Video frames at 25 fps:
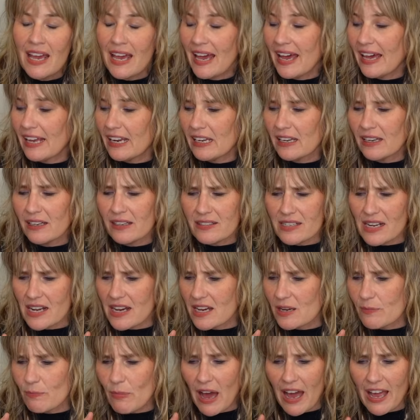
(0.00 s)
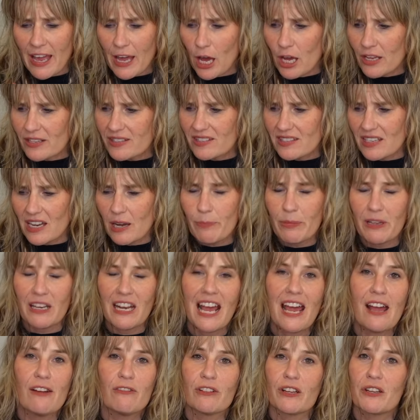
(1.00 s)
And um, I stop at
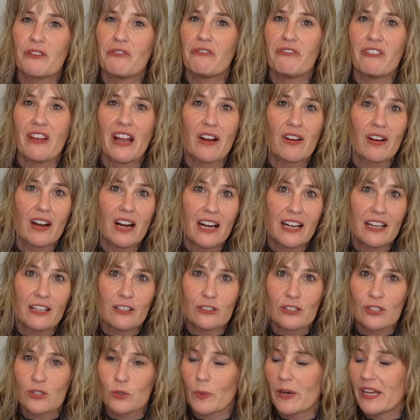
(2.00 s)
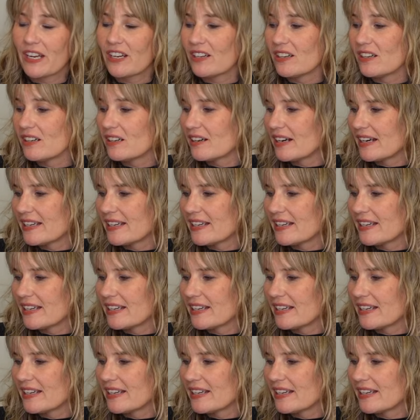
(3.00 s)
every Fair Isle sweater.